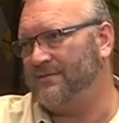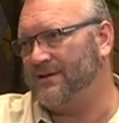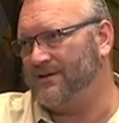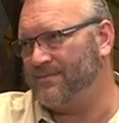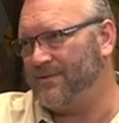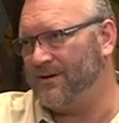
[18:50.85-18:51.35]
We
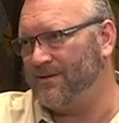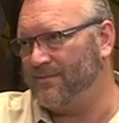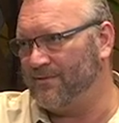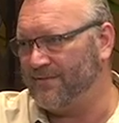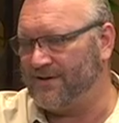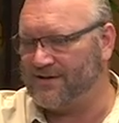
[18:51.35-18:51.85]
need to bring in
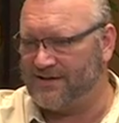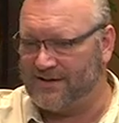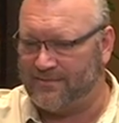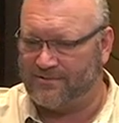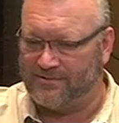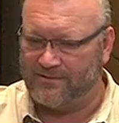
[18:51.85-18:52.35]
more venture
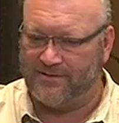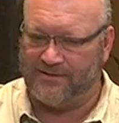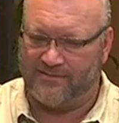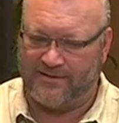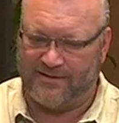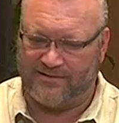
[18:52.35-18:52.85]
capital,
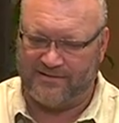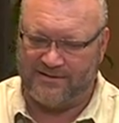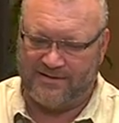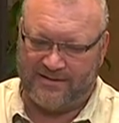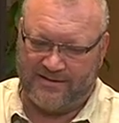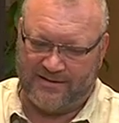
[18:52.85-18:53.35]
and
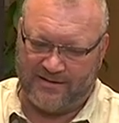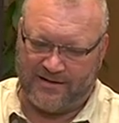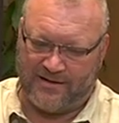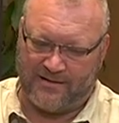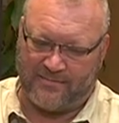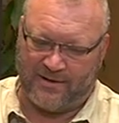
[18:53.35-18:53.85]
you know.